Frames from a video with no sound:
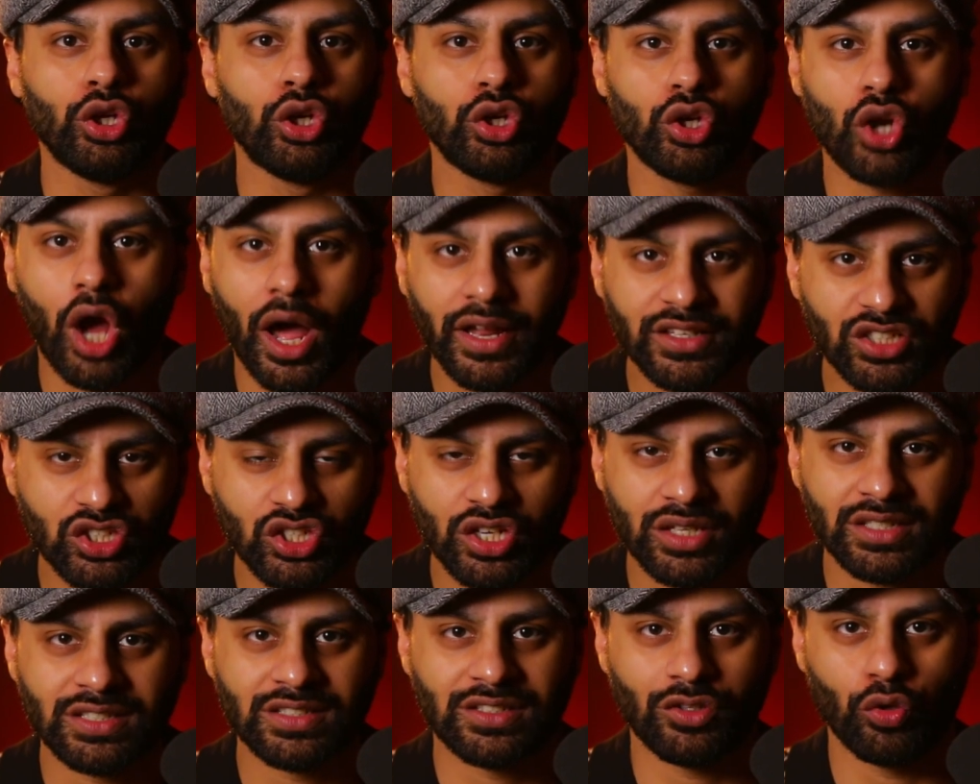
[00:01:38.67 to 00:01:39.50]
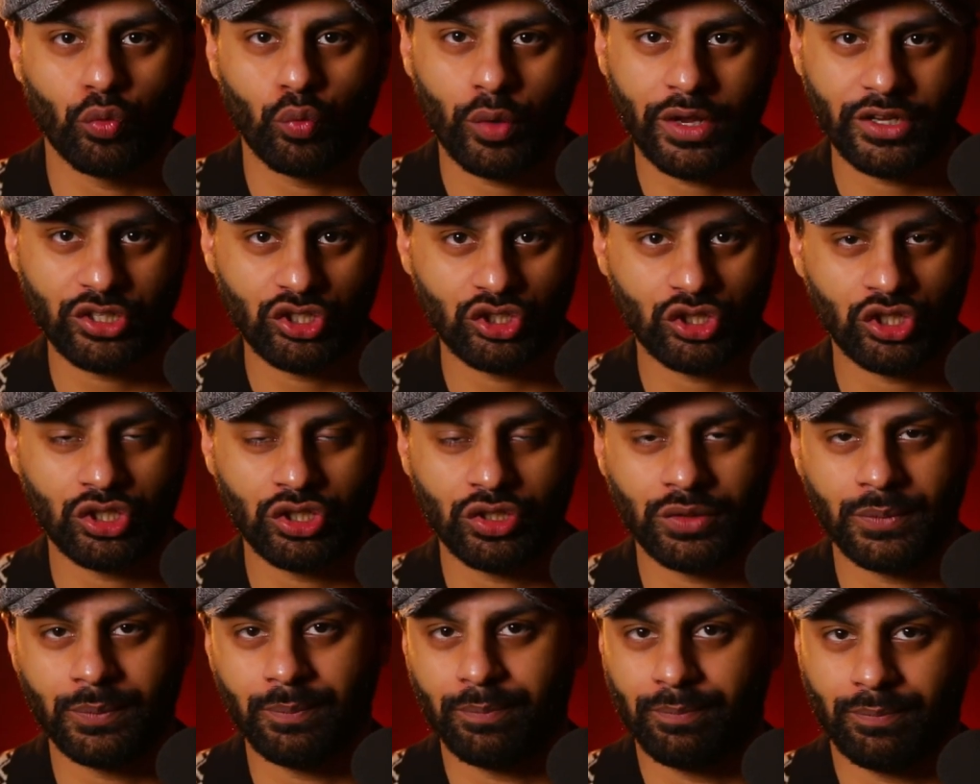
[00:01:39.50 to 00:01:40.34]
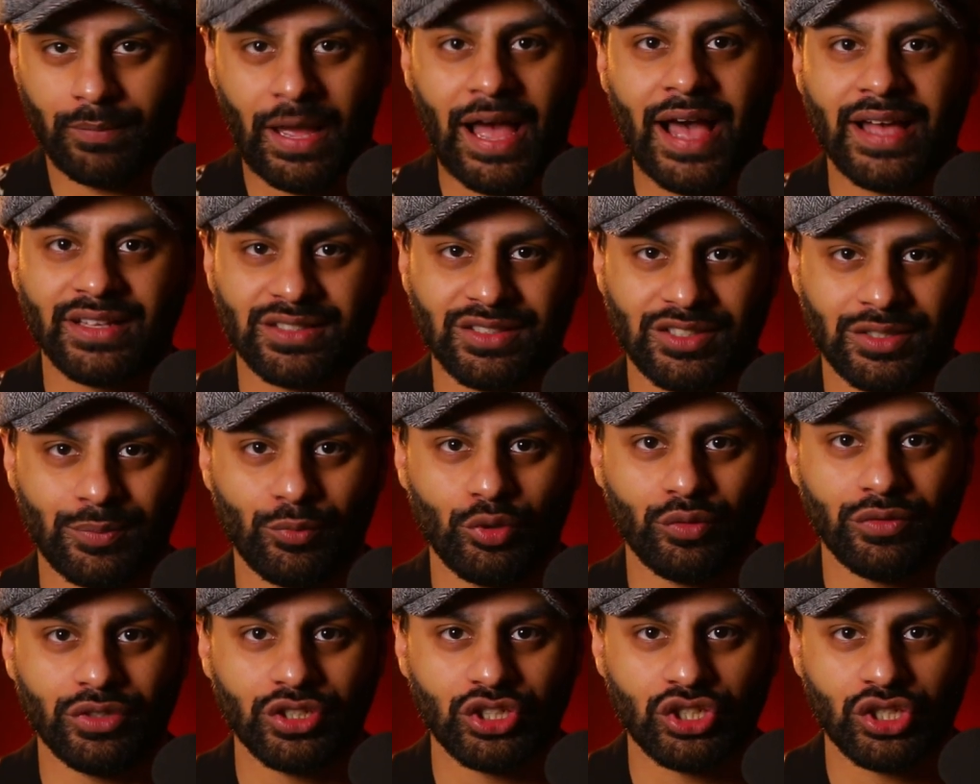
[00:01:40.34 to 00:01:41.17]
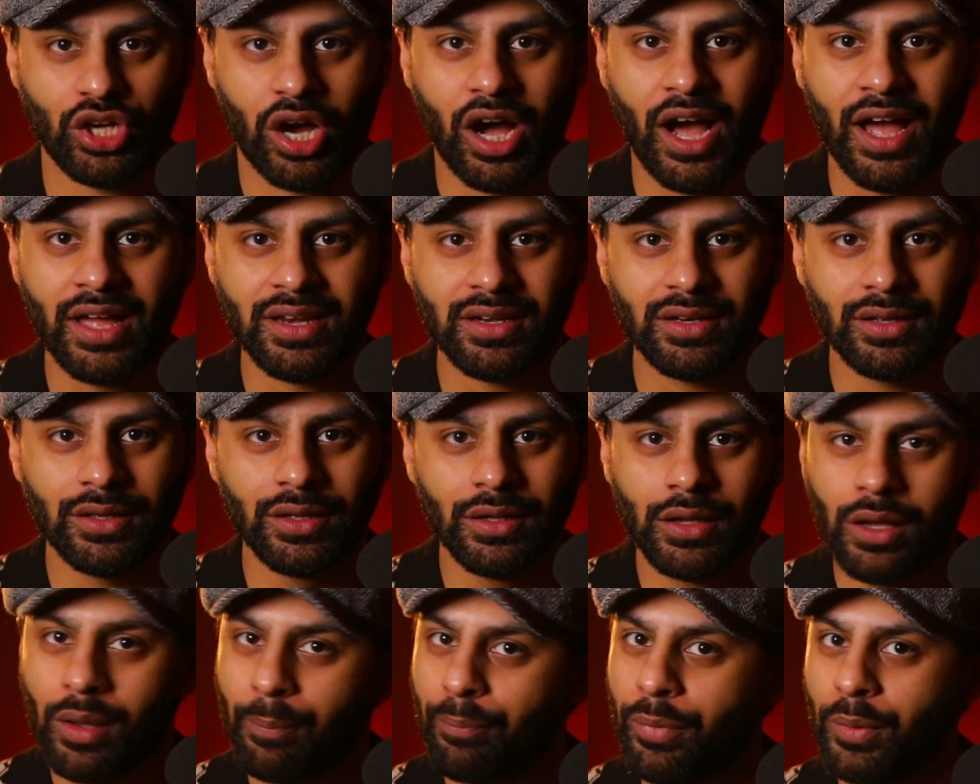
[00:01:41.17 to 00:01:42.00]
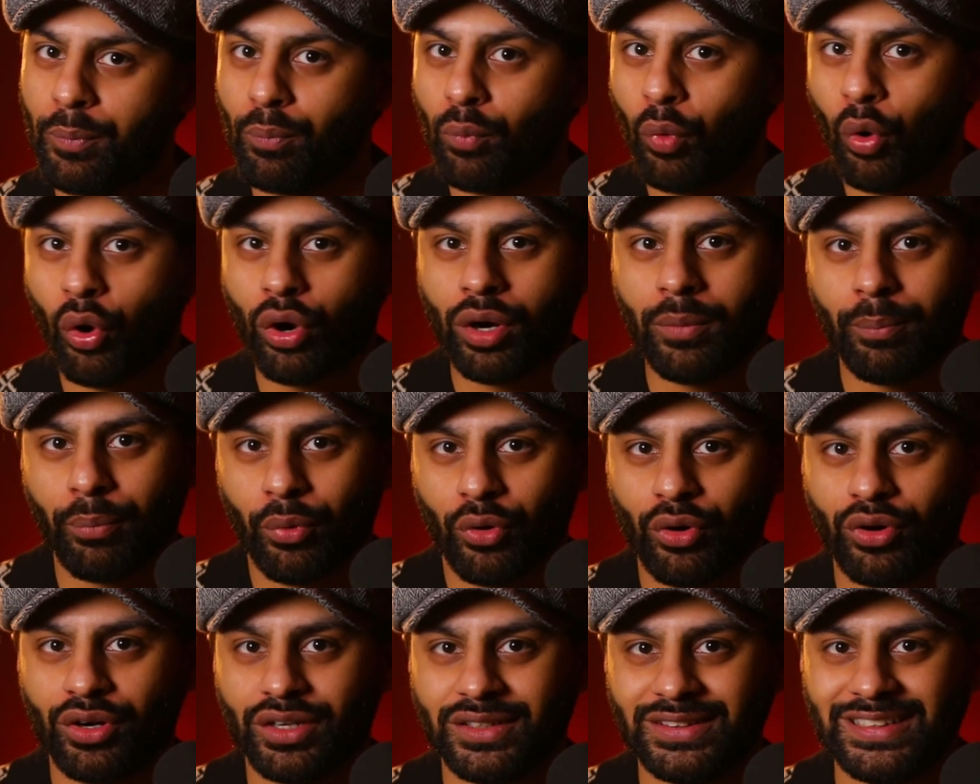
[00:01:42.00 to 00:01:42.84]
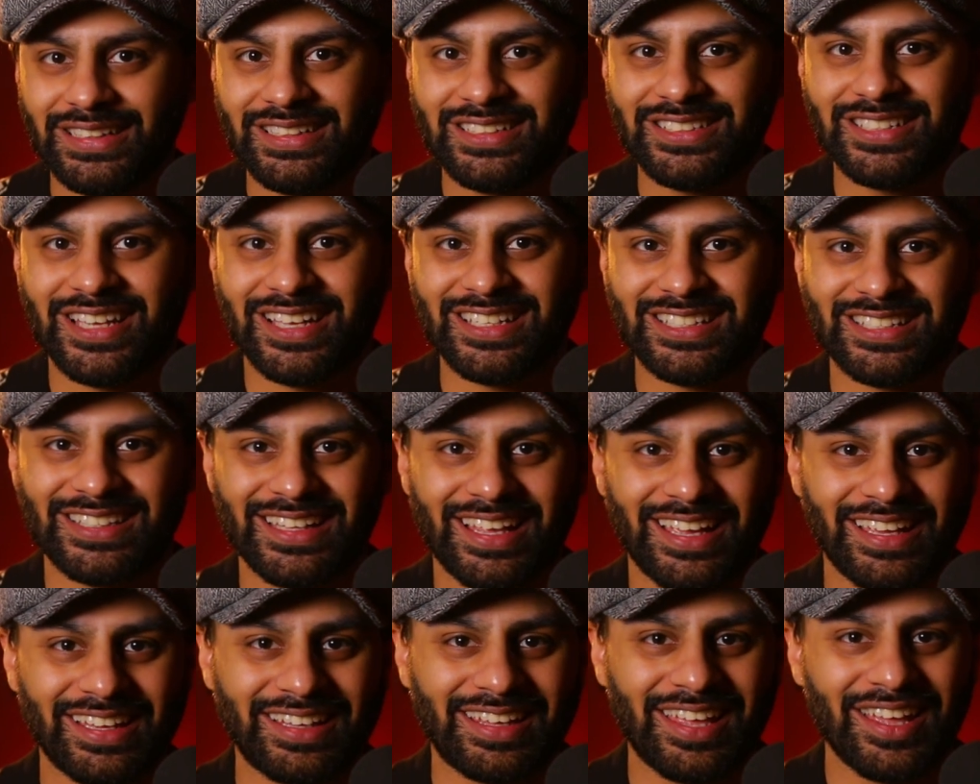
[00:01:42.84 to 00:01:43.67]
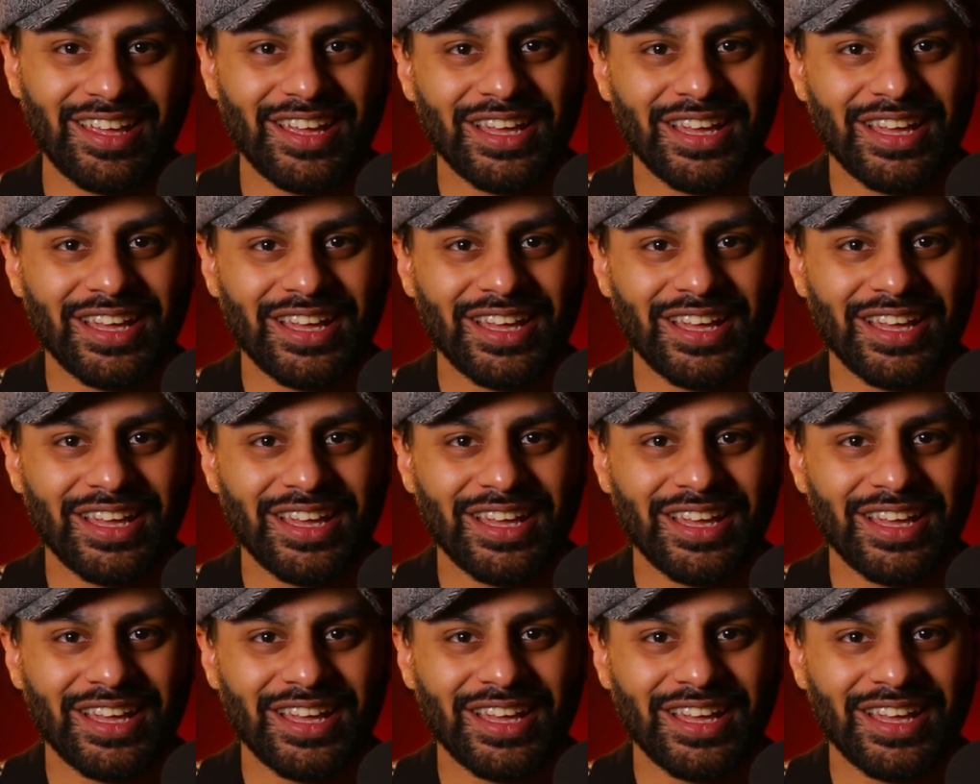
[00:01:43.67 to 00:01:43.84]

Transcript: Not just the way she has this movie shot, but more importantly, just like